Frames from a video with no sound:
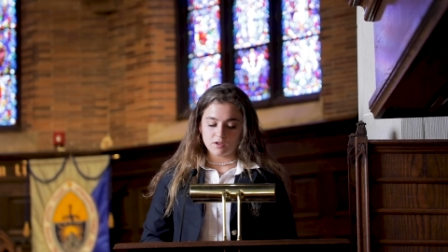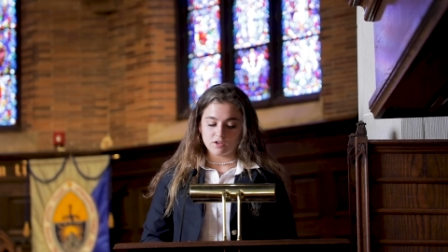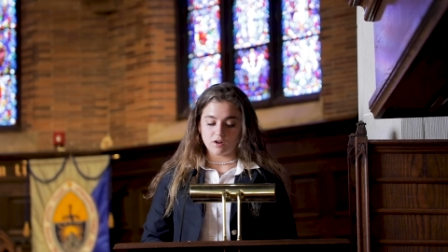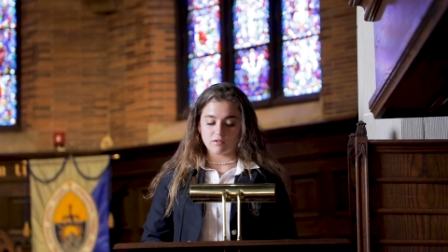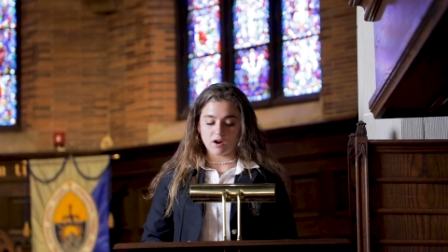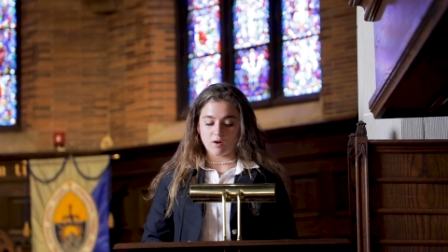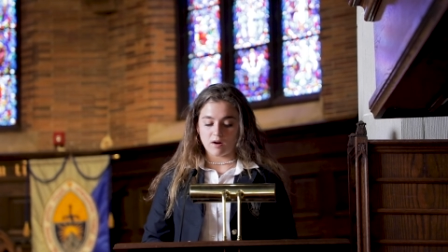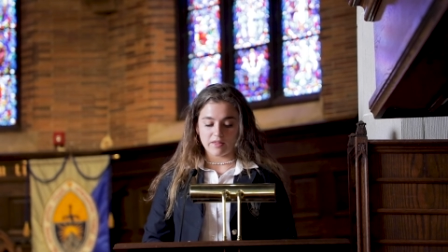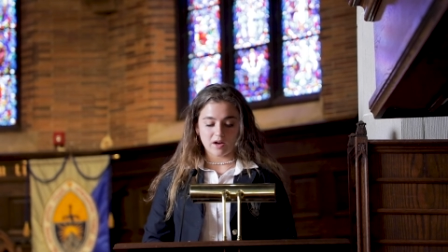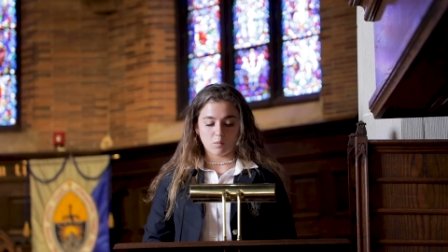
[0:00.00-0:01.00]
You don't know
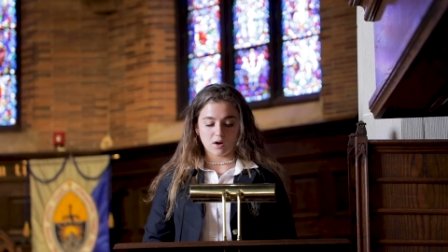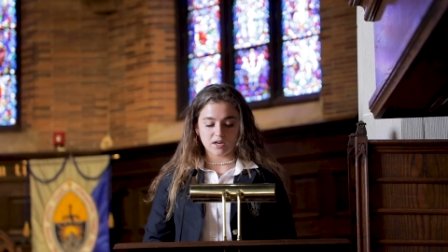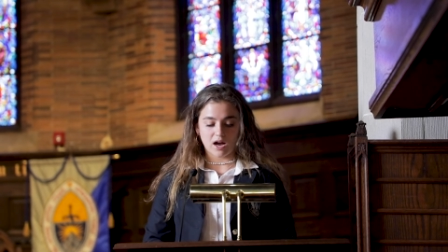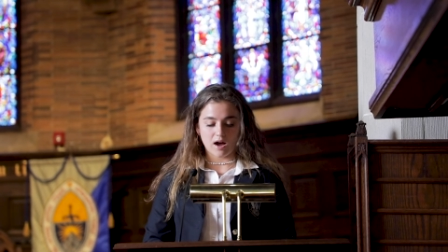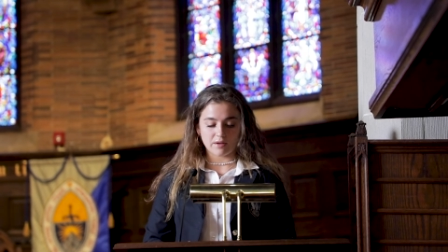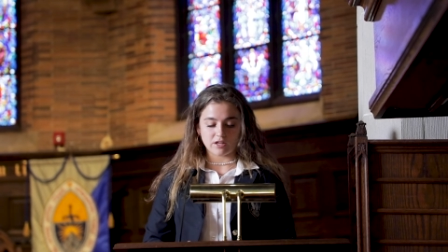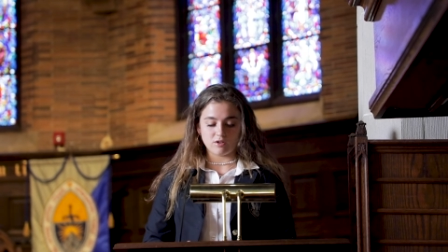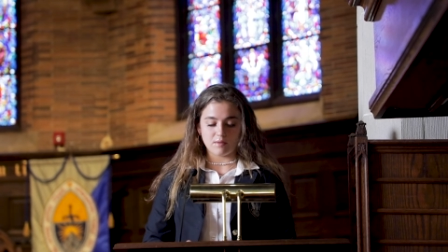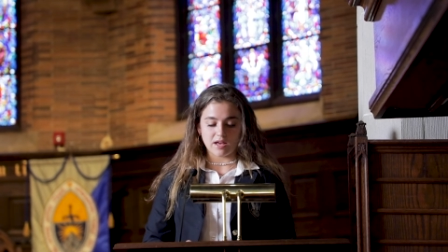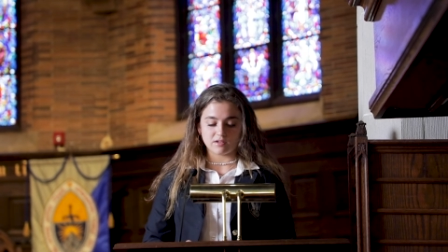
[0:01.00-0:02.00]
how that one comment
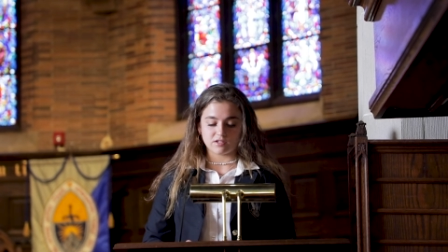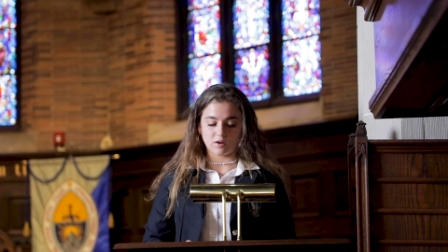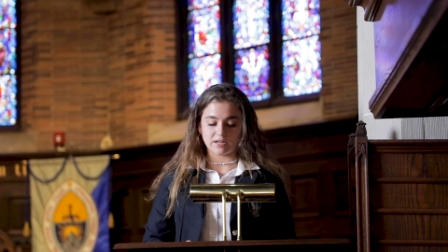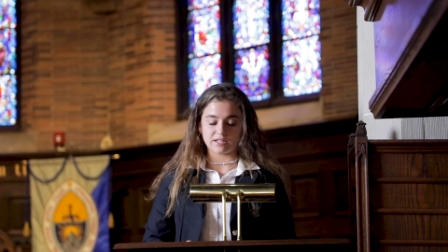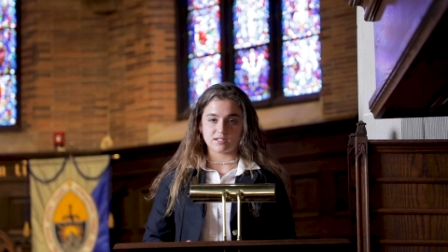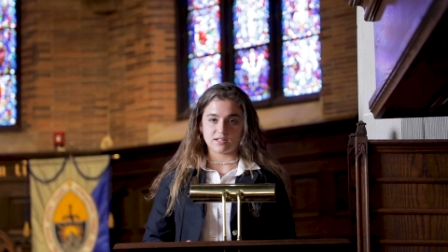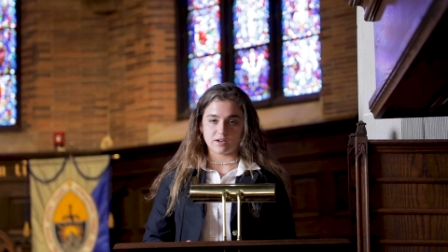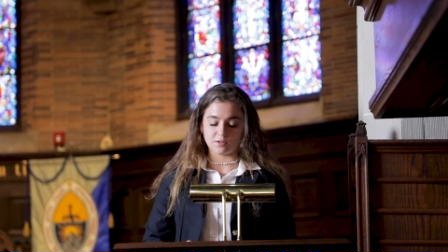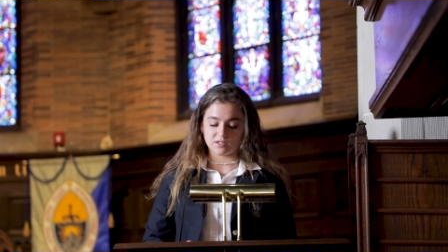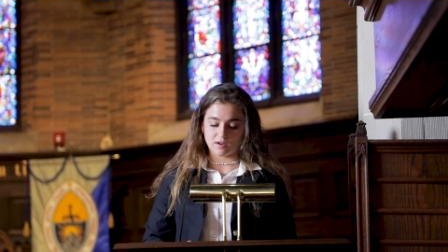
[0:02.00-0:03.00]
you make is going to
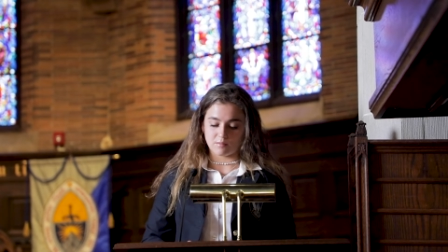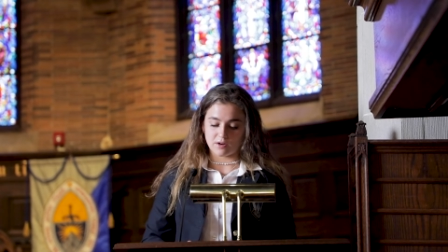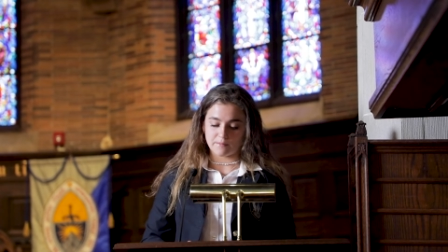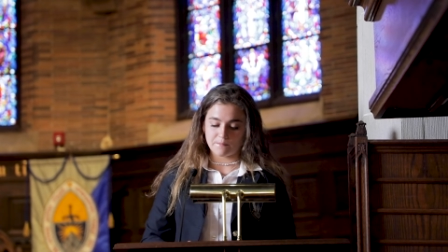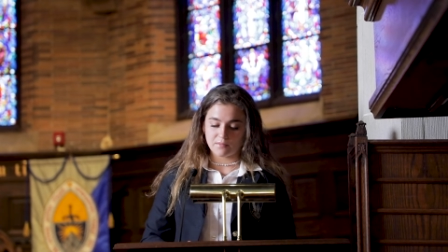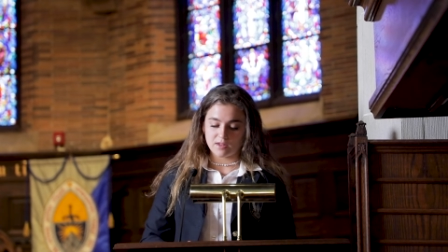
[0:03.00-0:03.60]
stick with someone.